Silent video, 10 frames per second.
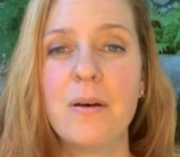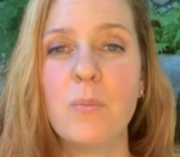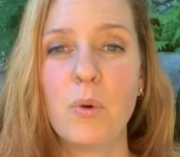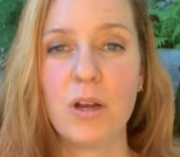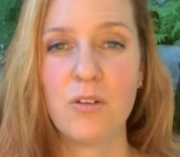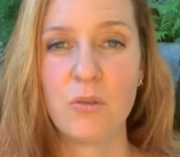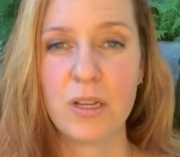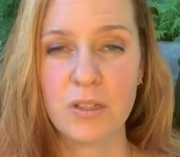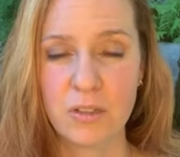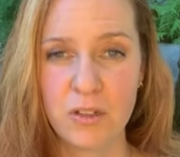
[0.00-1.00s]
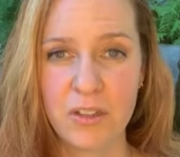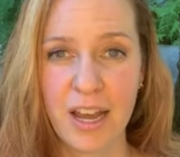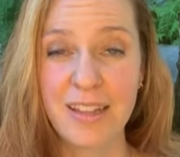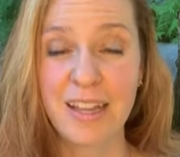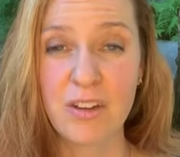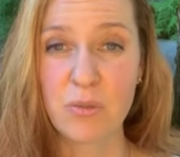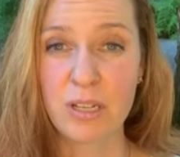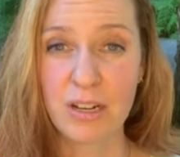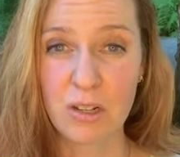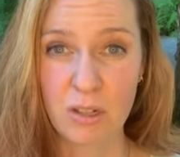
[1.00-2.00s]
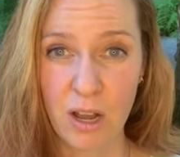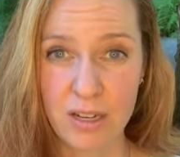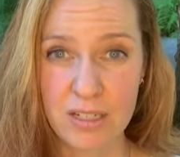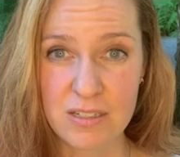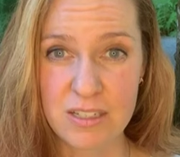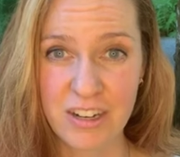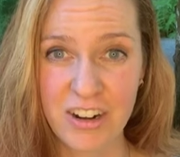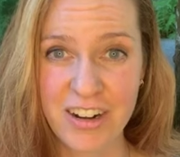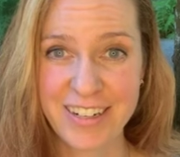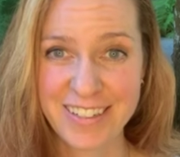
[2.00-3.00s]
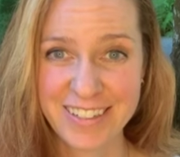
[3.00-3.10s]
Boy, if we can learn that, life would get a lot easier.